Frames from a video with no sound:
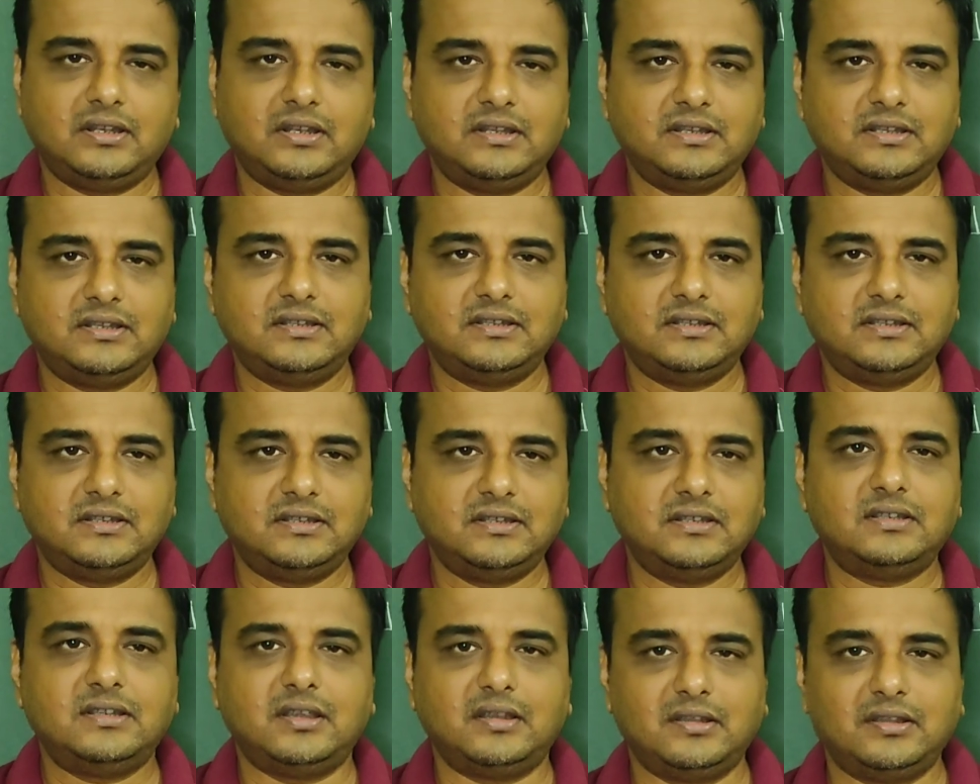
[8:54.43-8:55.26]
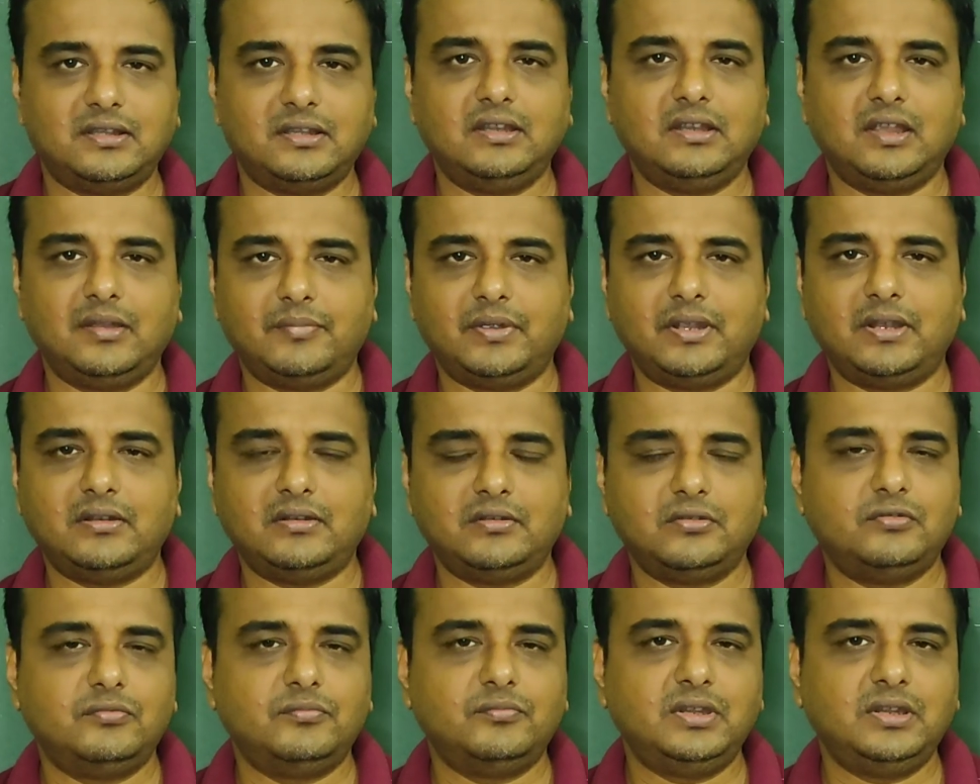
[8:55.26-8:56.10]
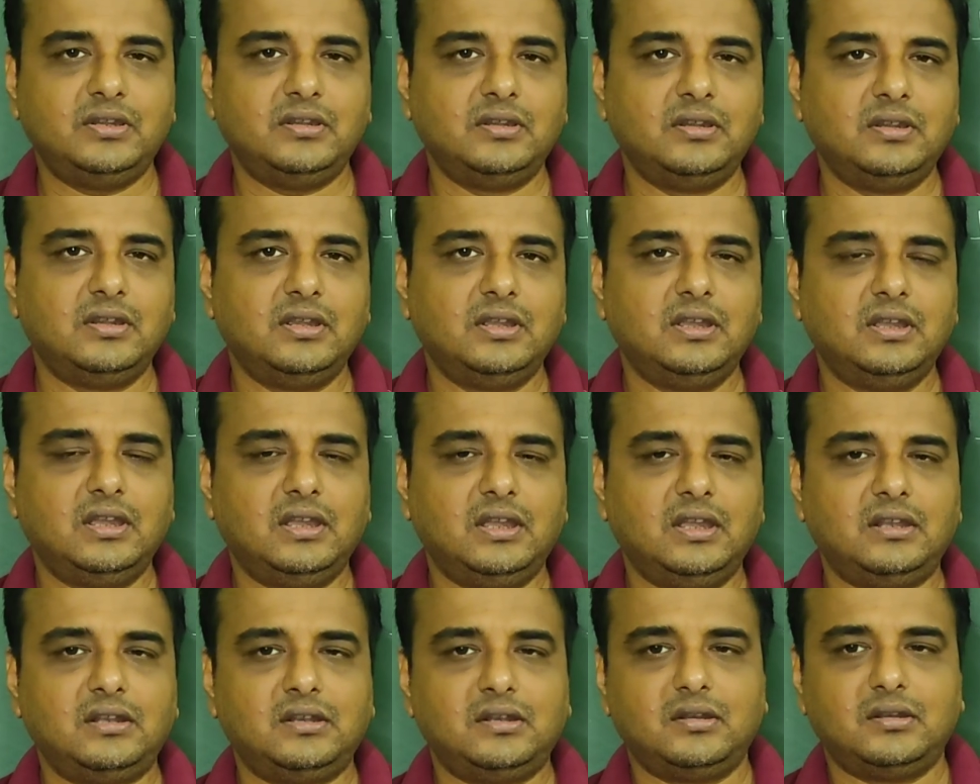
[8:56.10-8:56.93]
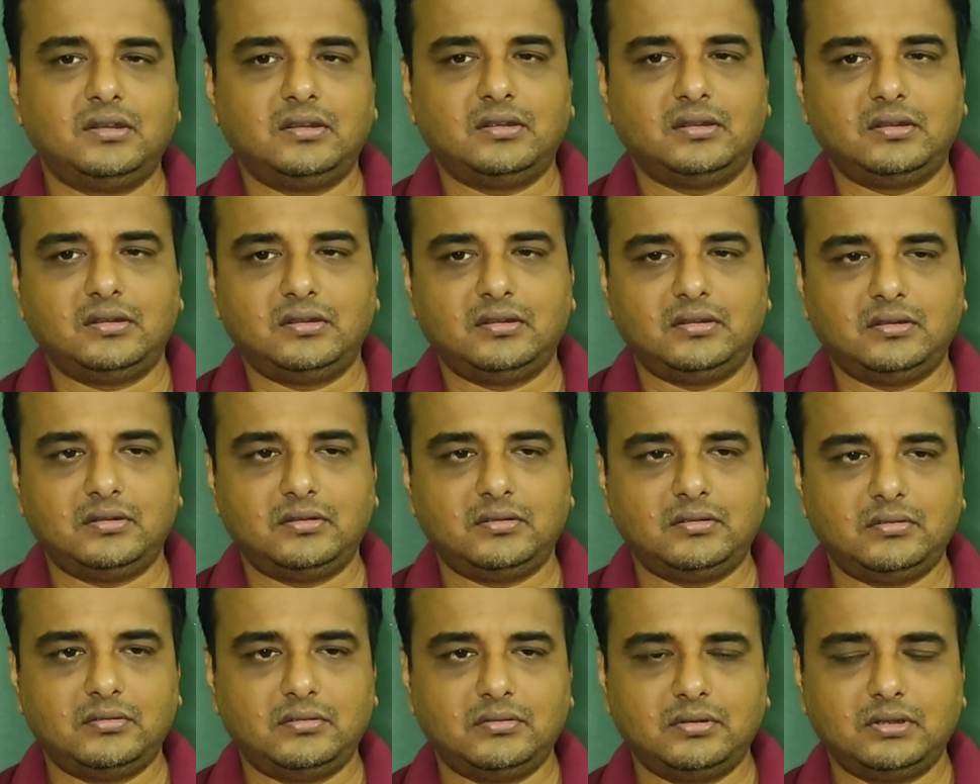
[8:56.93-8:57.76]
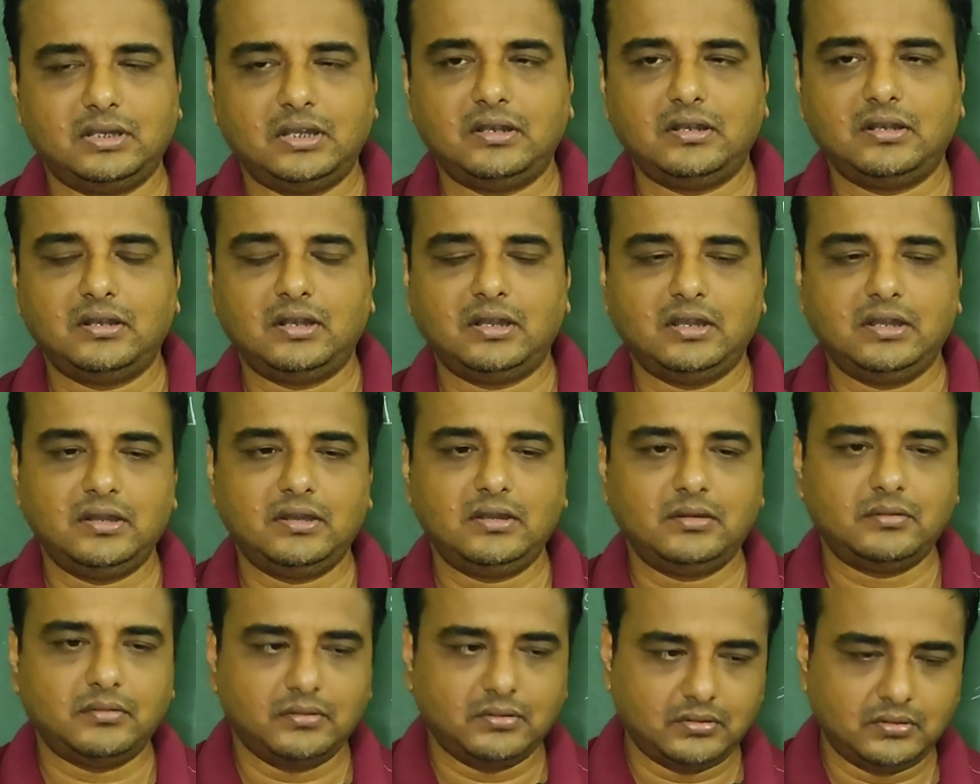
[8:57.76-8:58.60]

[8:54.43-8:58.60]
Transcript: This thing happened to me, and then a